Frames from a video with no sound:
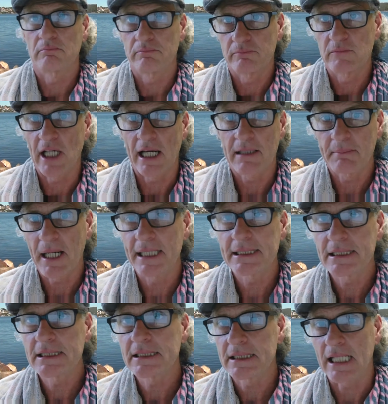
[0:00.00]

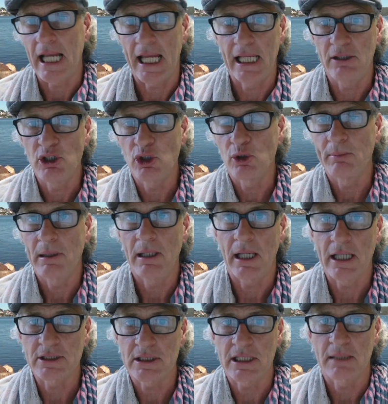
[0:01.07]
databases and you could be,
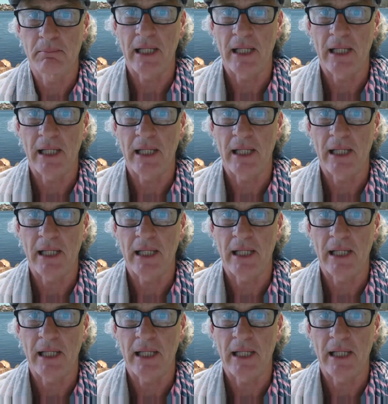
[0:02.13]
as I said,